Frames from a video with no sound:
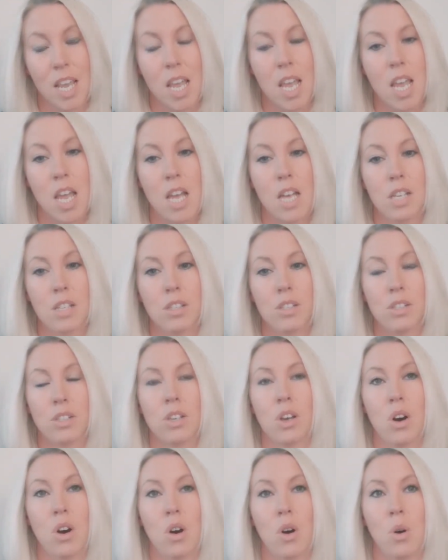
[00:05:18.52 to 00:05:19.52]

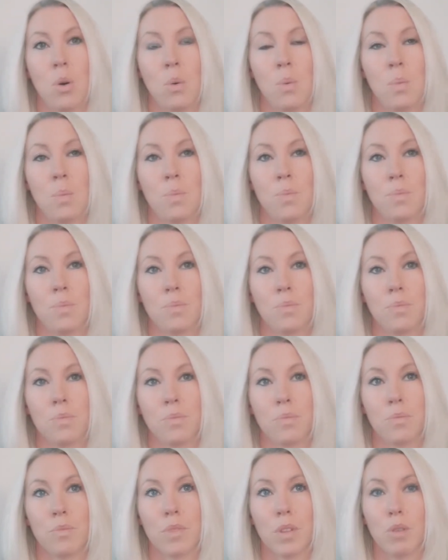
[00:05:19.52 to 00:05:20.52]
So
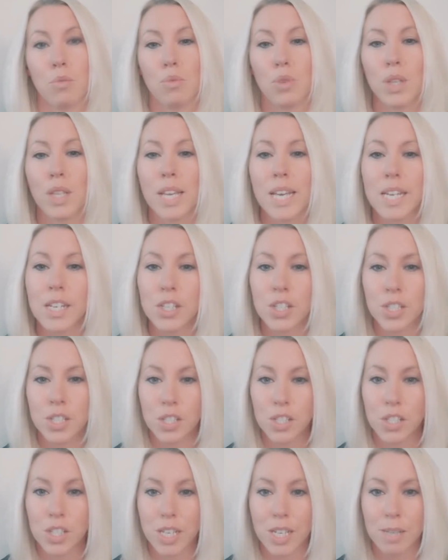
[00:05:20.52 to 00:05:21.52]

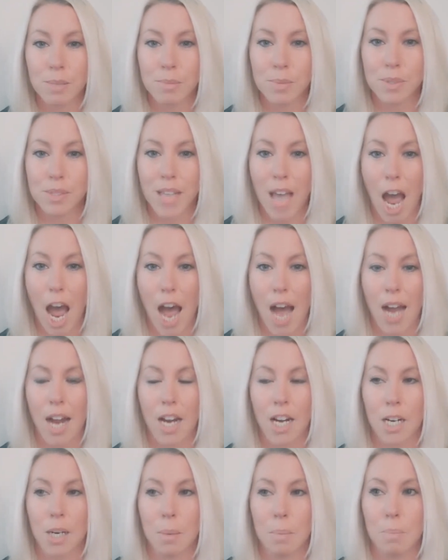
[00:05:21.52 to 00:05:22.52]
relationships
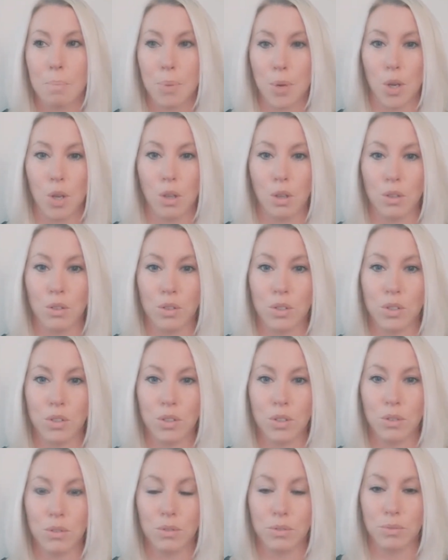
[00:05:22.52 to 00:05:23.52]
are built
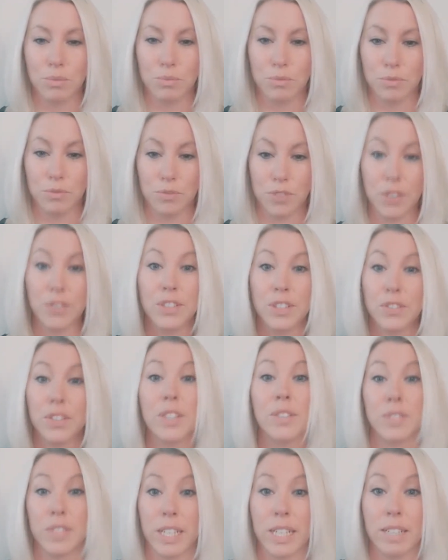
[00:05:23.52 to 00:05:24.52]

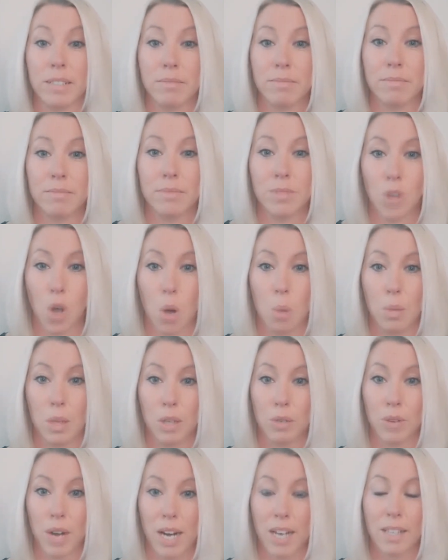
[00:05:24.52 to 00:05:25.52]
50-50 normally,
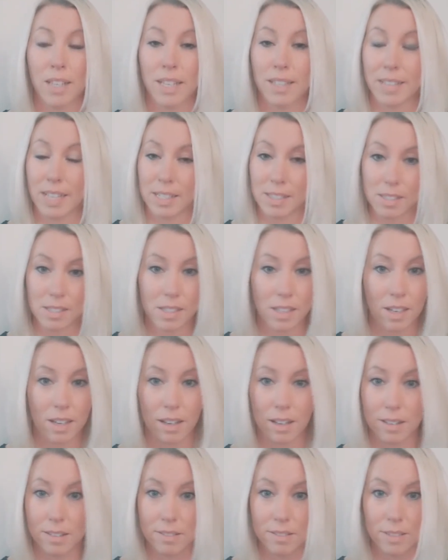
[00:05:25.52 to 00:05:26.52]
right? Like that's
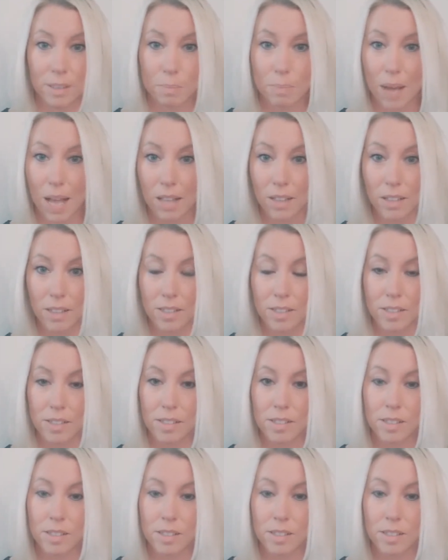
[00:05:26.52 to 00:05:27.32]
the balance.